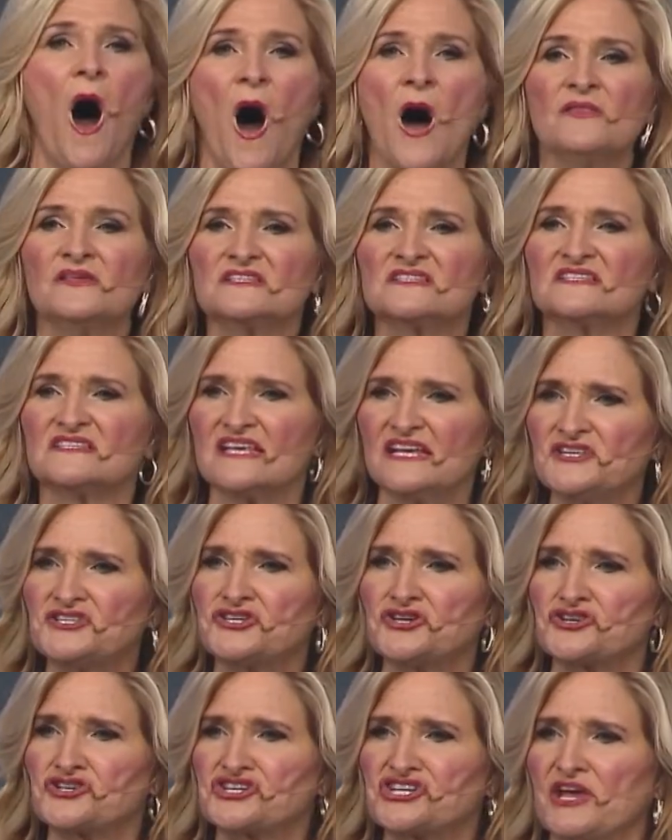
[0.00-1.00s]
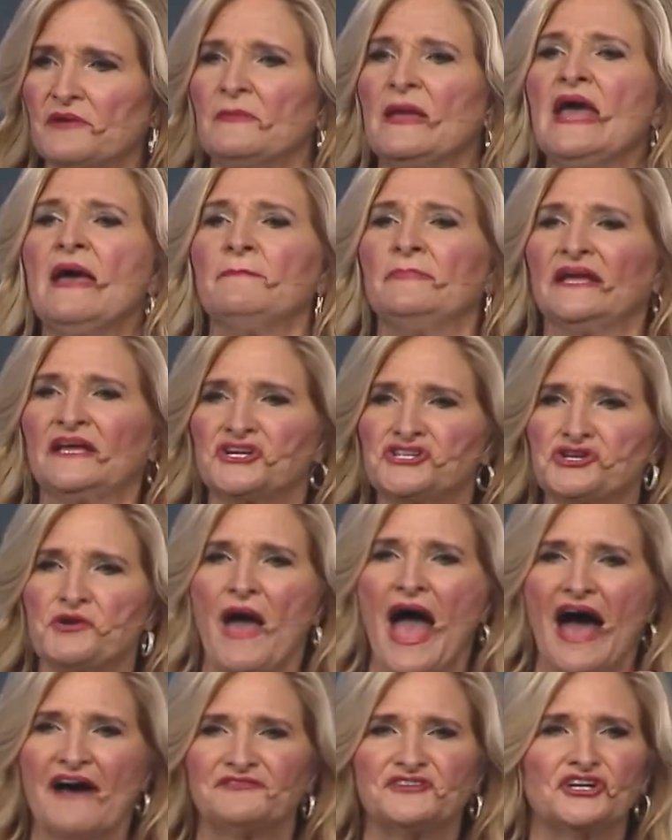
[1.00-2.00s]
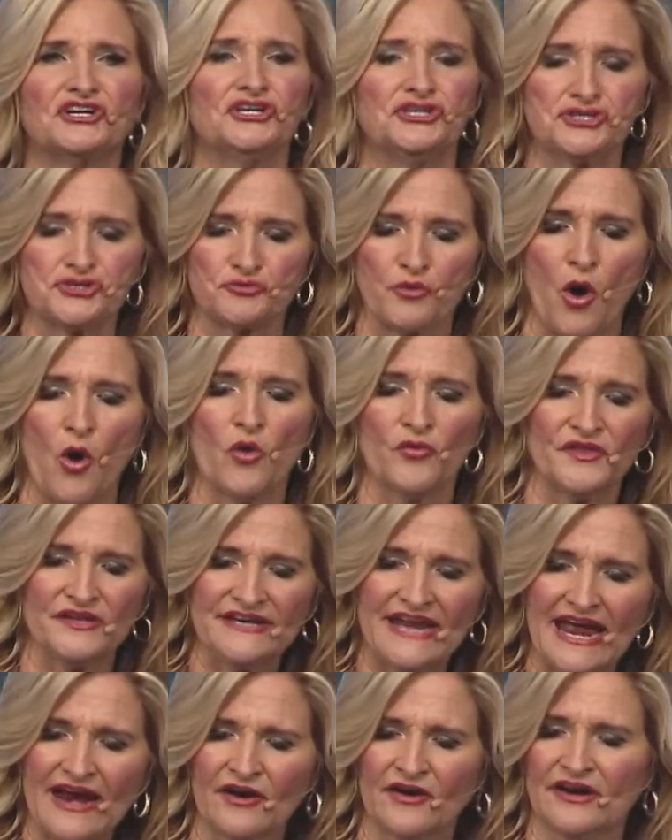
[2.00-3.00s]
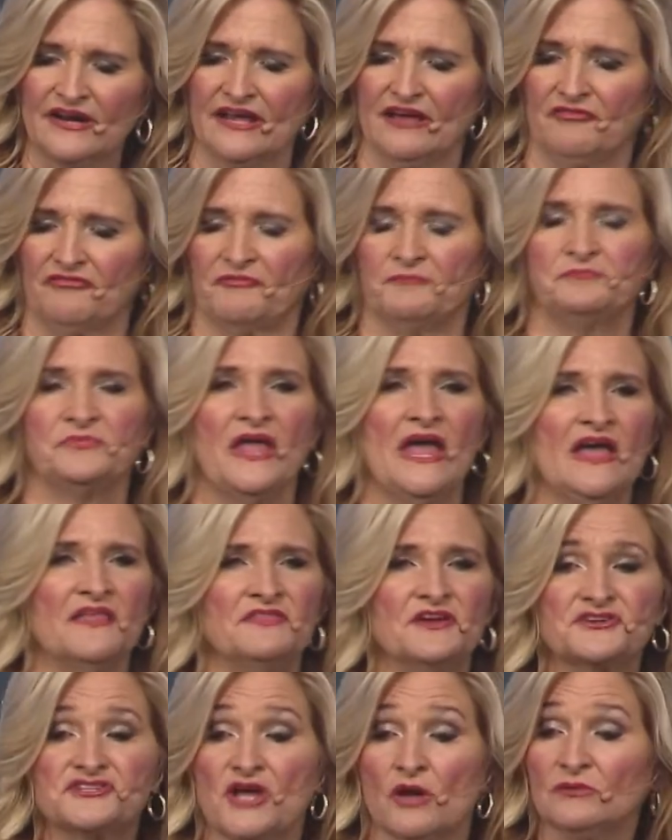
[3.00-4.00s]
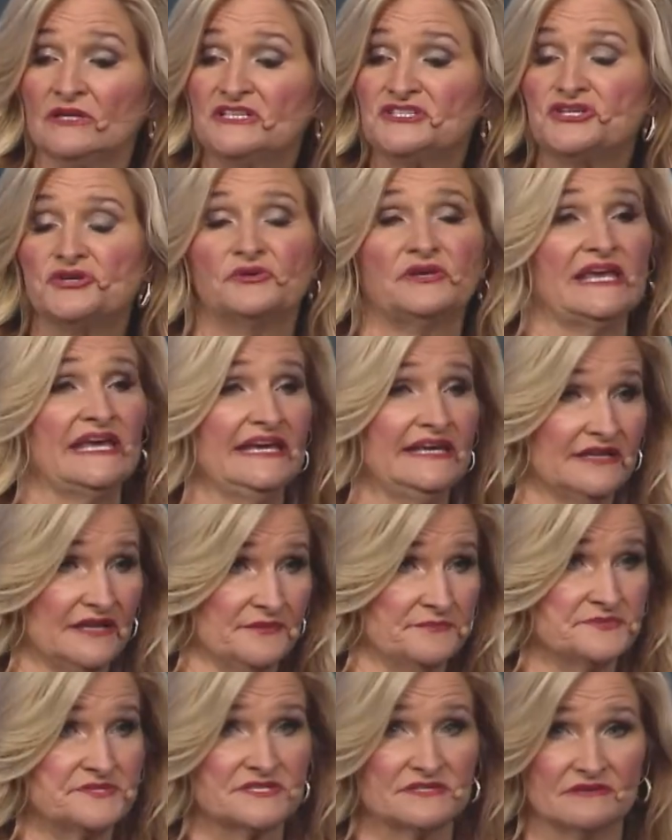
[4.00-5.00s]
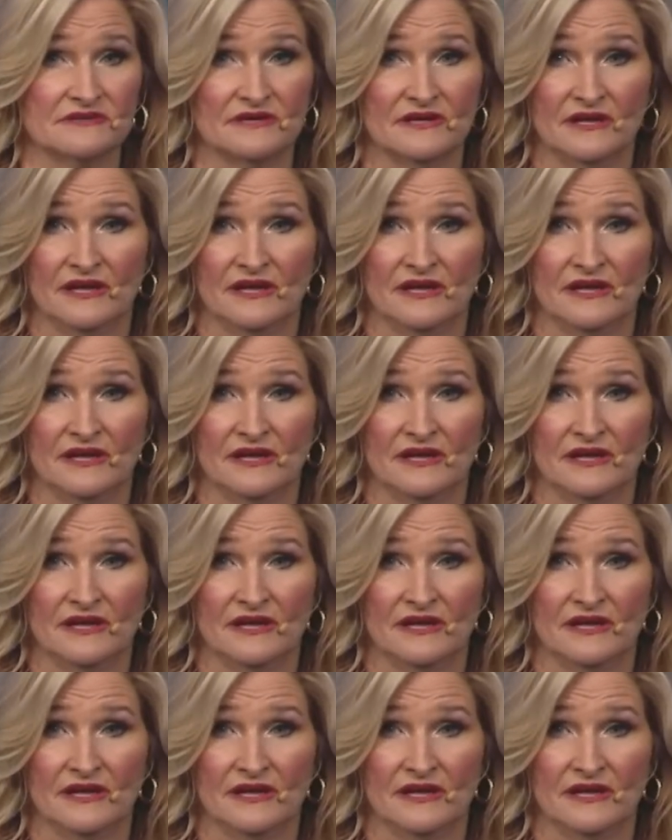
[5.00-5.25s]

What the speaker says: all the censorship because you have to control the narrative. There's only two kingdoms.